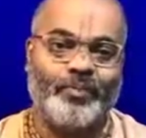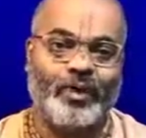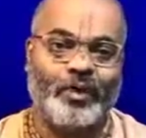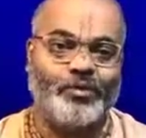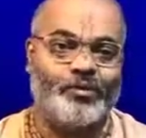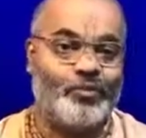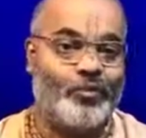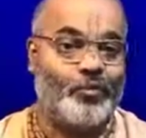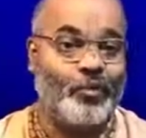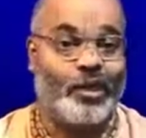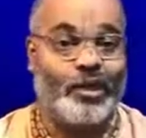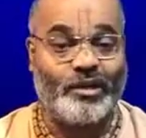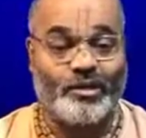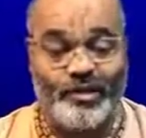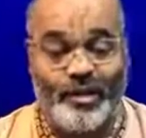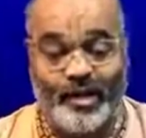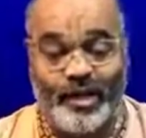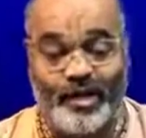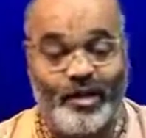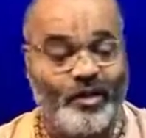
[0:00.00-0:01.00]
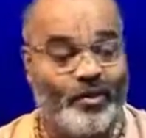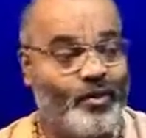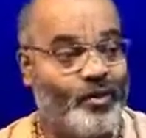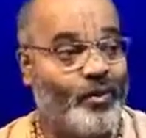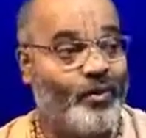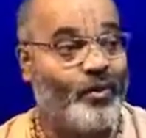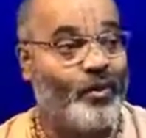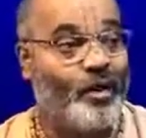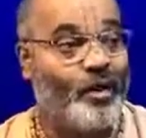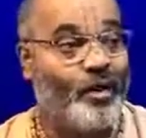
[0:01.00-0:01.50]
So what they are
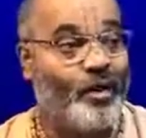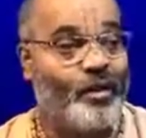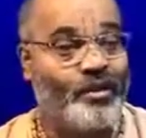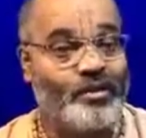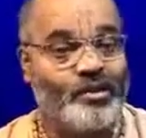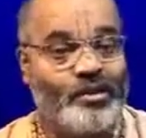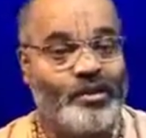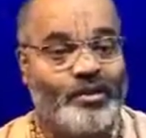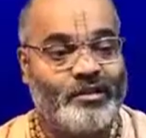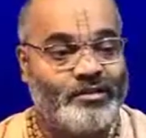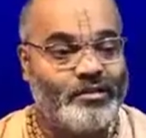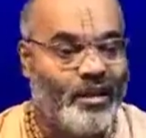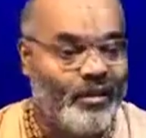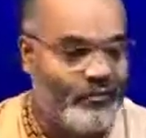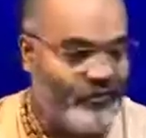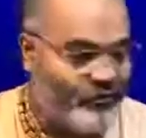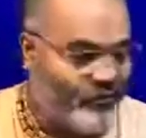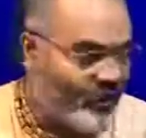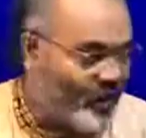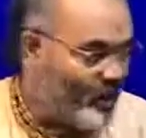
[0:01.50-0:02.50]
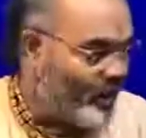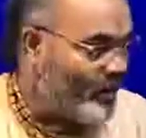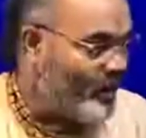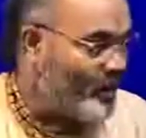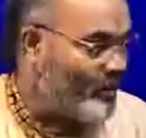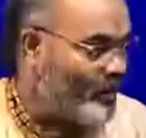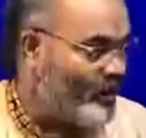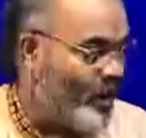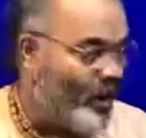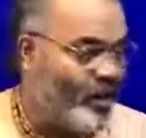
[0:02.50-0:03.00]
doing, they
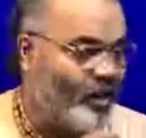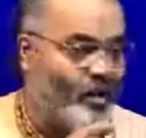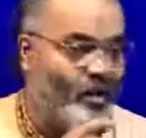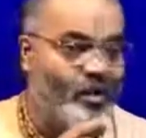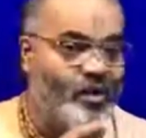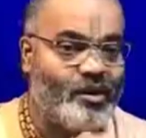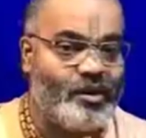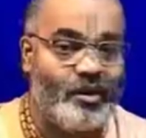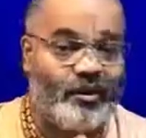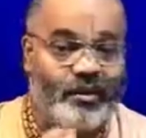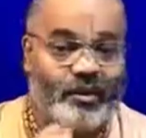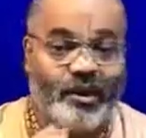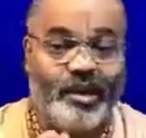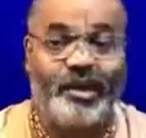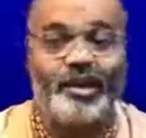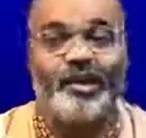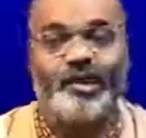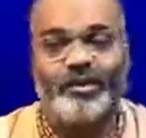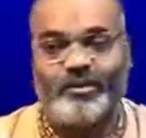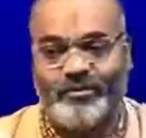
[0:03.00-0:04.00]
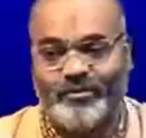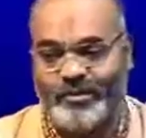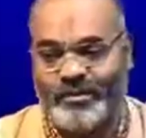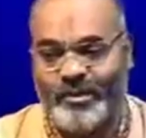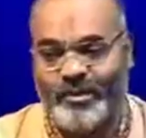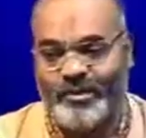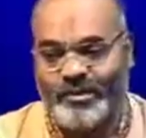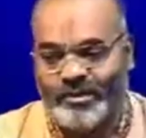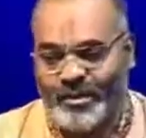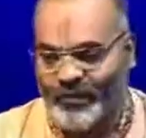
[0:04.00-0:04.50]
find an alternative.
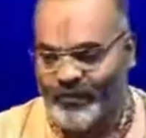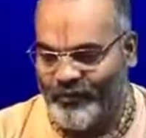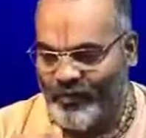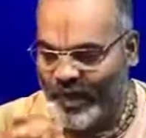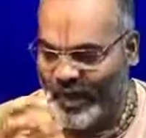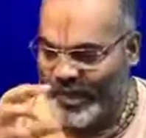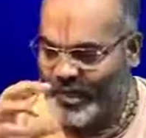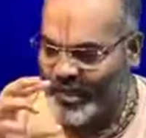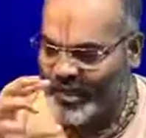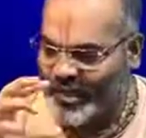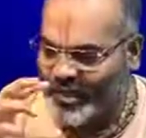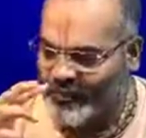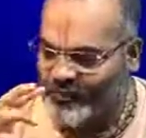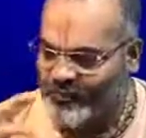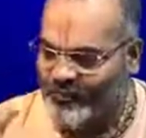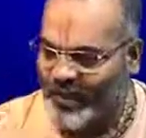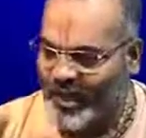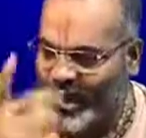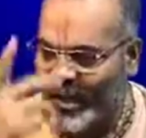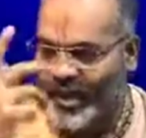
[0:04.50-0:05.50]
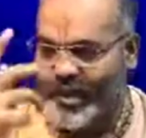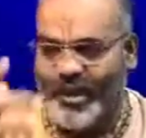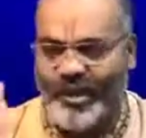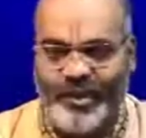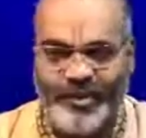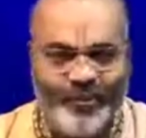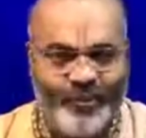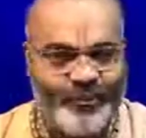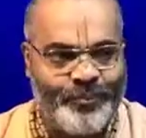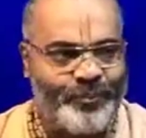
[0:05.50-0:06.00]
They find a
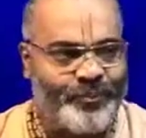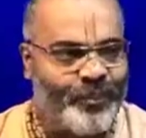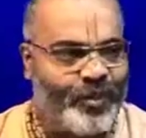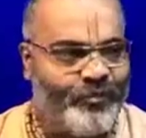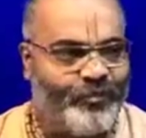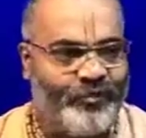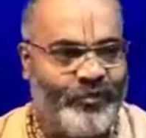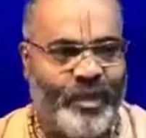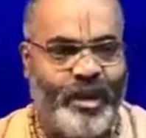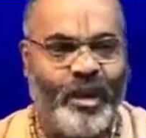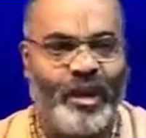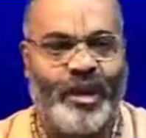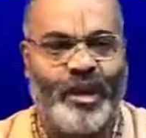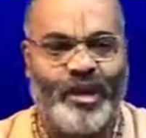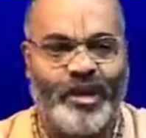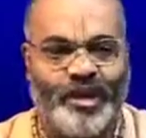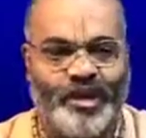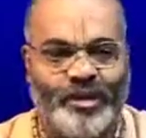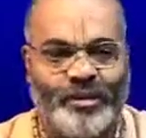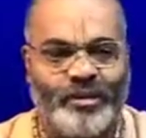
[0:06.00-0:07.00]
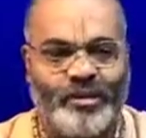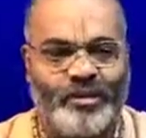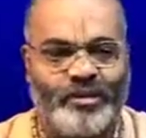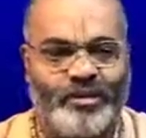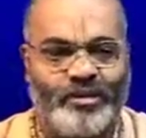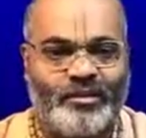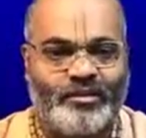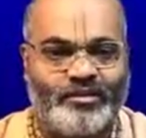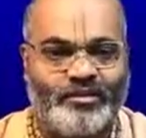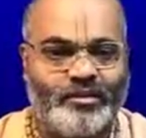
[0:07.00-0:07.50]
way where
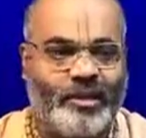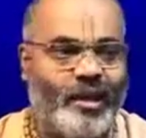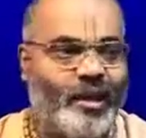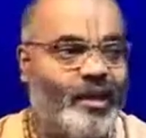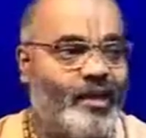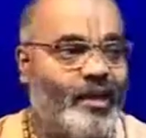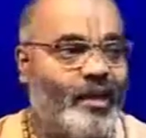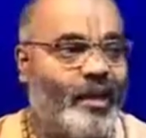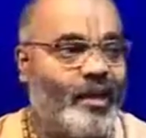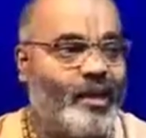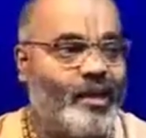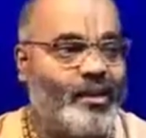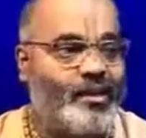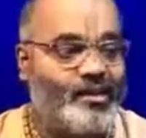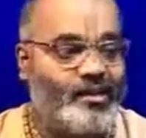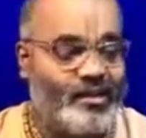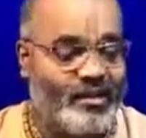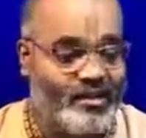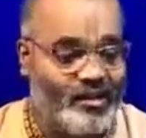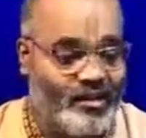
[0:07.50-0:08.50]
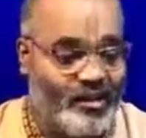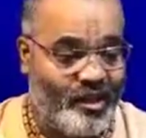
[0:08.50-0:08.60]
they can